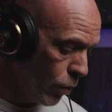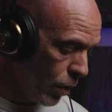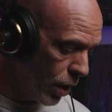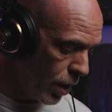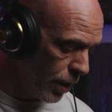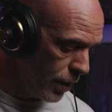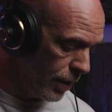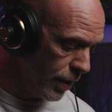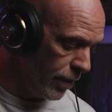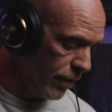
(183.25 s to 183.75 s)
1,
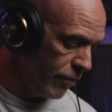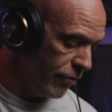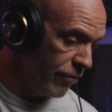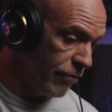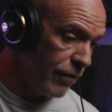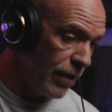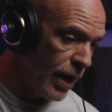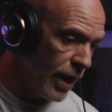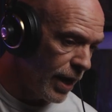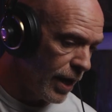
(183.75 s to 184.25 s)

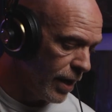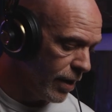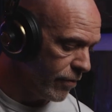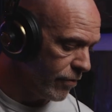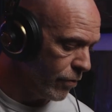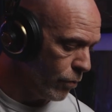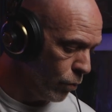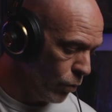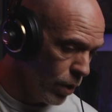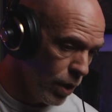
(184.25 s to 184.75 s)

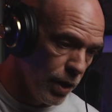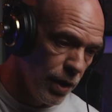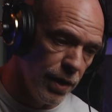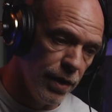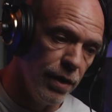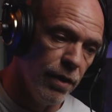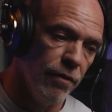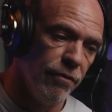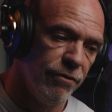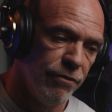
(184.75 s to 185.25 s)
5,
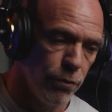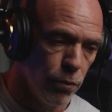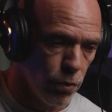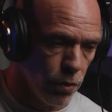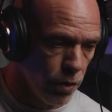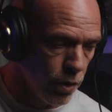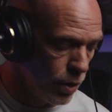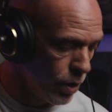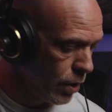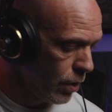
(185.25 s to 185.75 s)
1, 4,
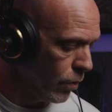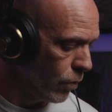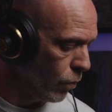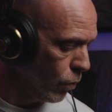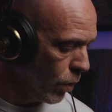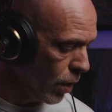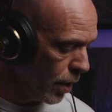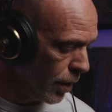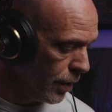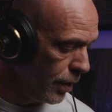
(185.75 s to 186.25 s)

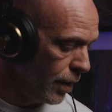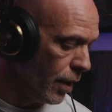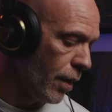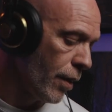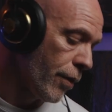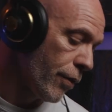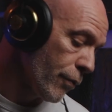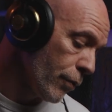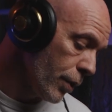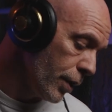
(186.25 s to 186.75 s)

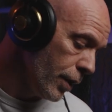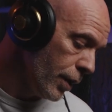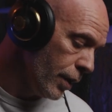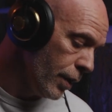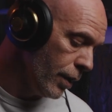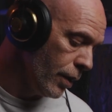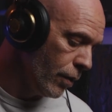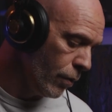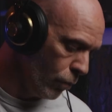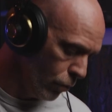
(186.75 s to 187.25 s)
1, 3,
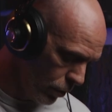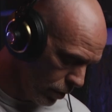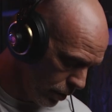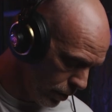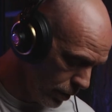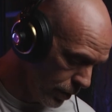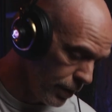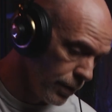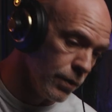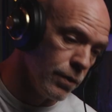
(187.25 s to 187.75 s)

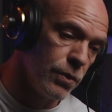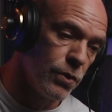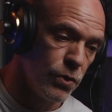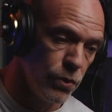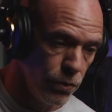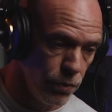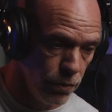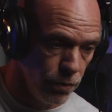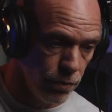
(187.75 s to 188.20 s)
1, 2.